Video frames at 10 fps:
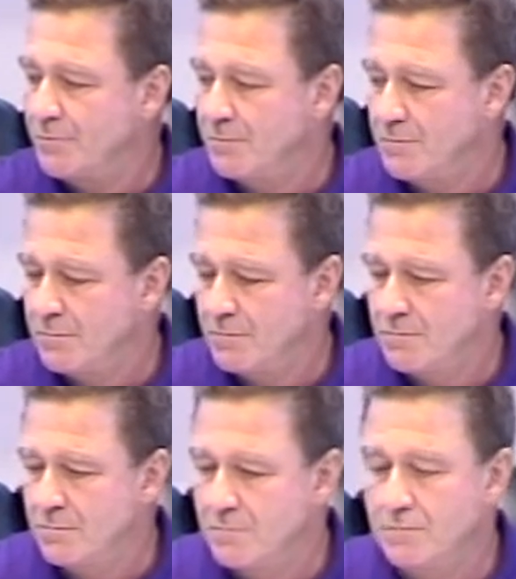
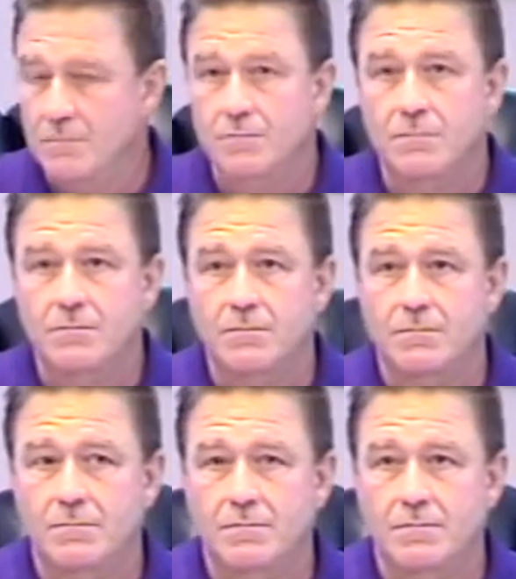
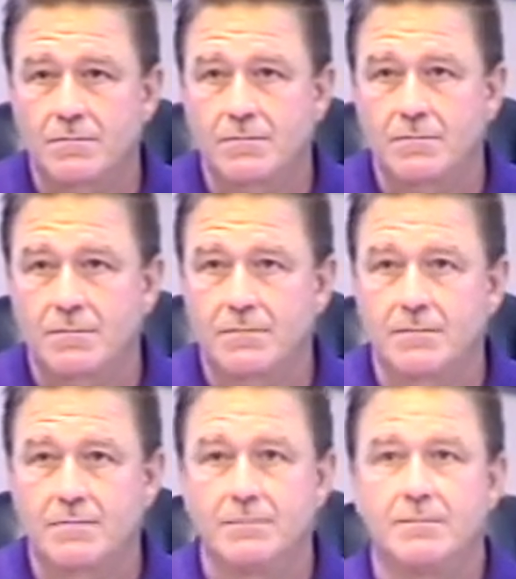
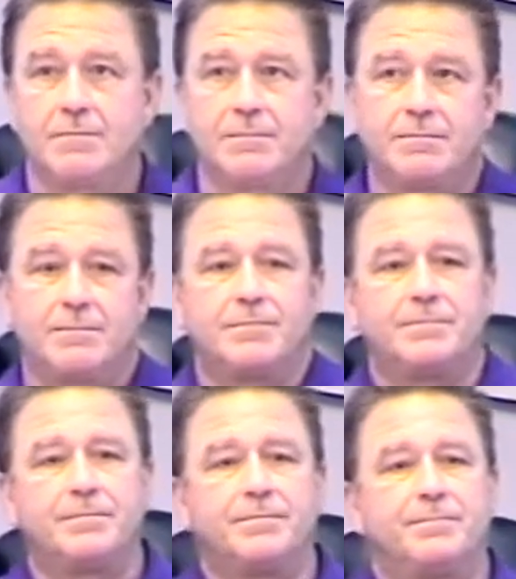
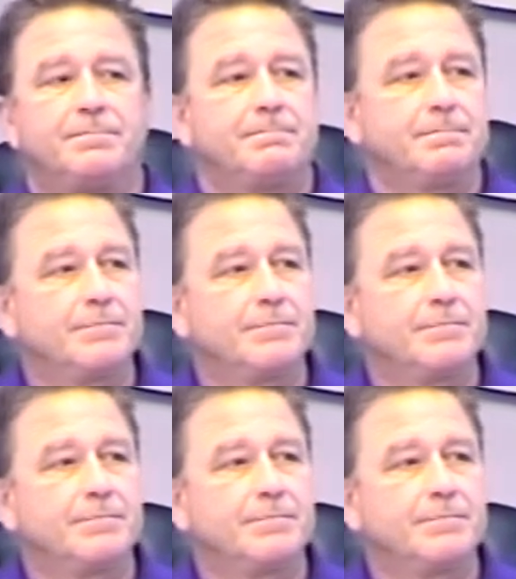(no one is talking)